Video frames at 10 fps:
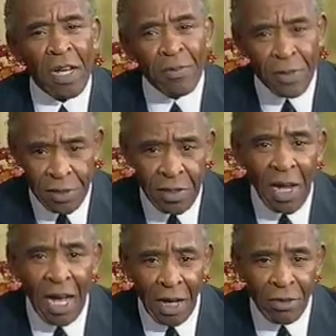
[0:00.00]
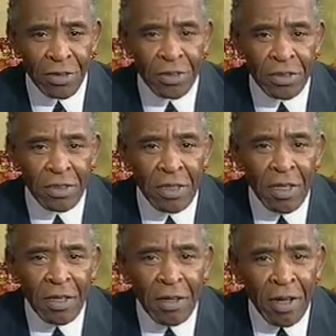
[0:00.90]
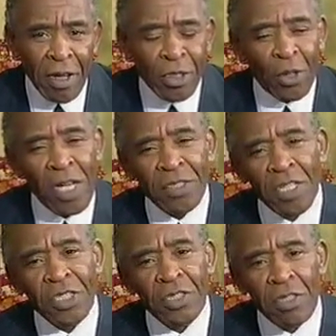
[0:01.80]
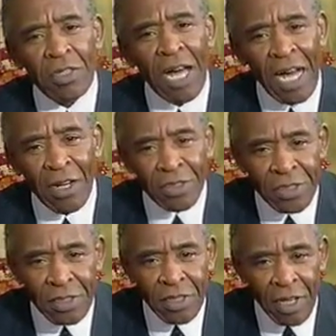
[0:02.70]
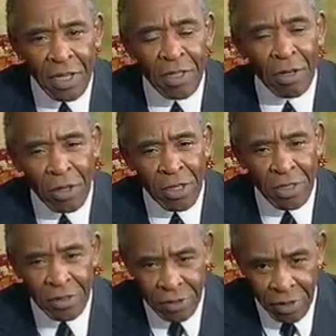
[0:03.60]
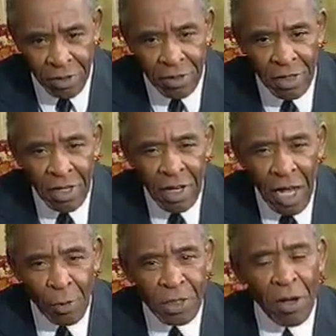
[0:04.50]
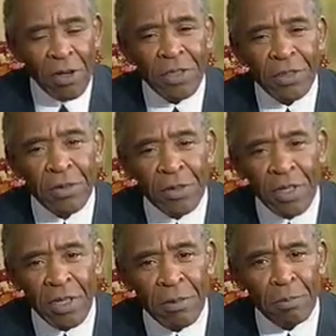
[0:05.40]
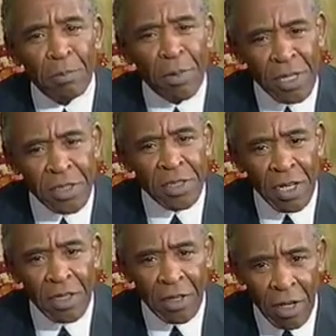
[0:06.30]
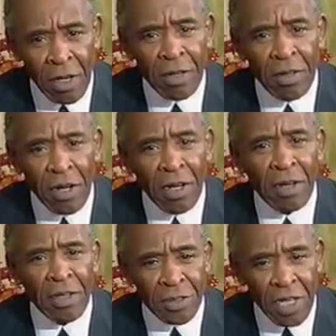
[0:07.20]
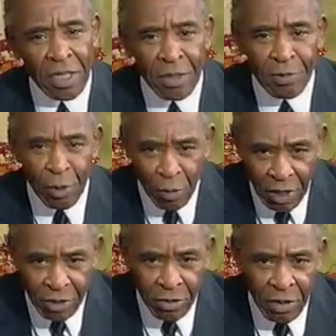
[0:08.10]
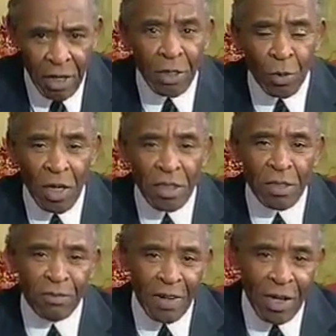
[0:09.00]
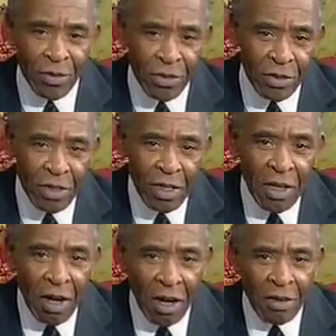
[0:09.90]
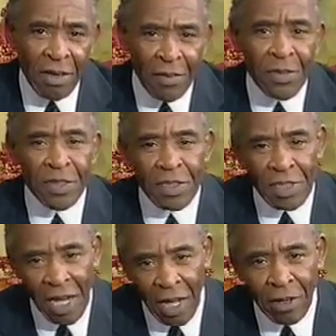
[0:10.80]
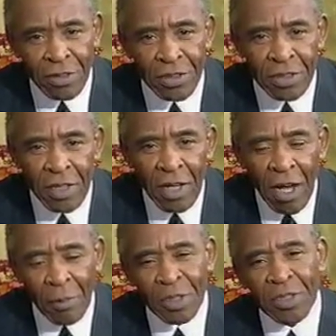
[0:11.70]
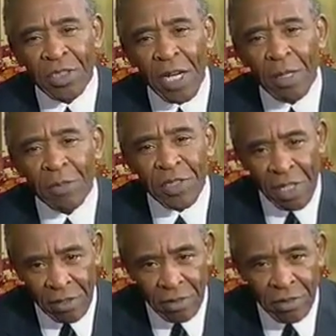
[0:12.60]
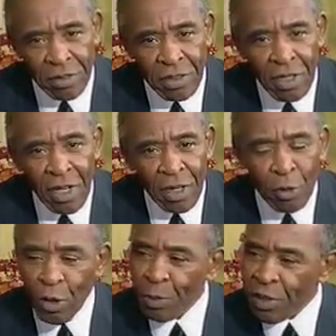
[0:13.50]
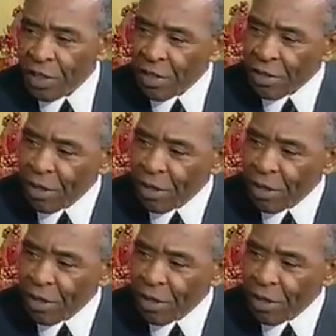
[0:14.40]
Ephesus House, a transitional housing and learning center. And we're talking to the president and executive director, as well as the founder of Ephesus House, Mr. James Settles. And of course, Mr. Settles,